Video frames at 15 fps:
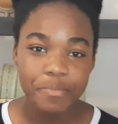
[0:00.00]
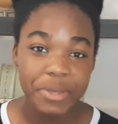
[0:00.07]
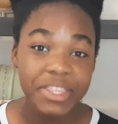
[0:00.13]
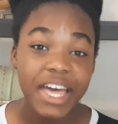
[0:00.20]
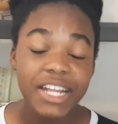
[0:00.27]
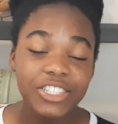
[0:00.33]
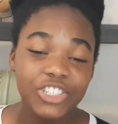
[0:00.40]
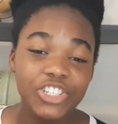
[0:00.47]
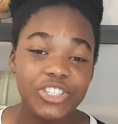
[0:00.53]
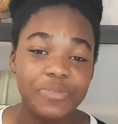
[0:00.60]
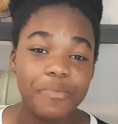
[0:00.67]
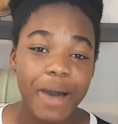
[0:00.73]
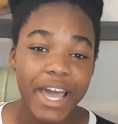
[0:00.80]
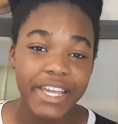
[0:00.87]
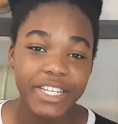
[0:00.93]
But that's
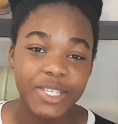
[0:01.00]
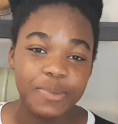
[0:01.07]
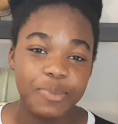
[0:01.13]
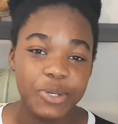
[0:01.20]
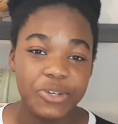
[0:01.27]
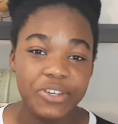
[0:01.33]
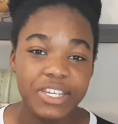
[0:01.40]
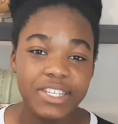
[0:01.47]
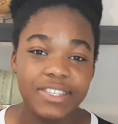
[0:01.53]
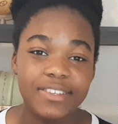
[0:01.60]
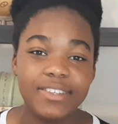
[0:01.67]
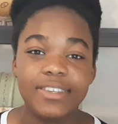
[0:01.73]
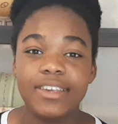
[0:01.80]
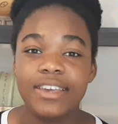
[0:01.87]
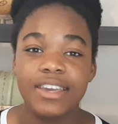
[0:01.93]
just my
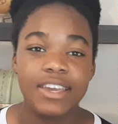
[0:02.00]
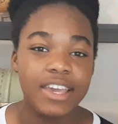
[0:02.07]
experience.